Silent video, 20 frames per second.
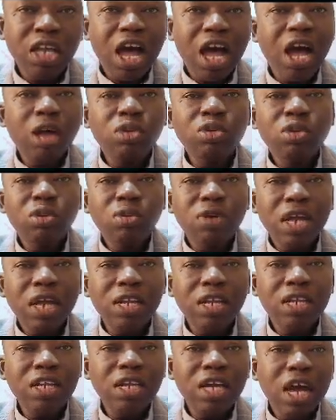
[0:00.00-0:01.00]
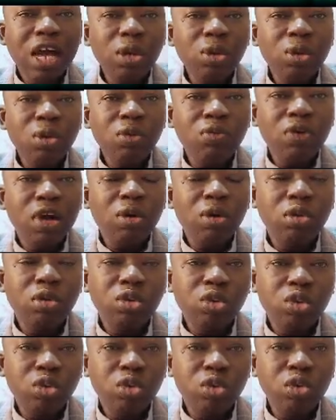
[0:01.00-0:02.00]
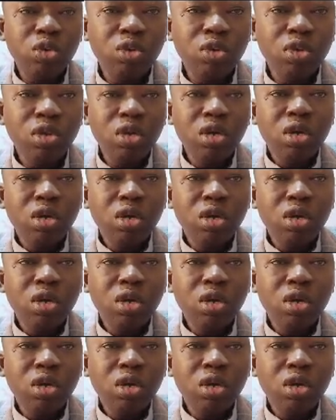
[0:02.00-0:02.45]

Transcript: How to gradually hand over control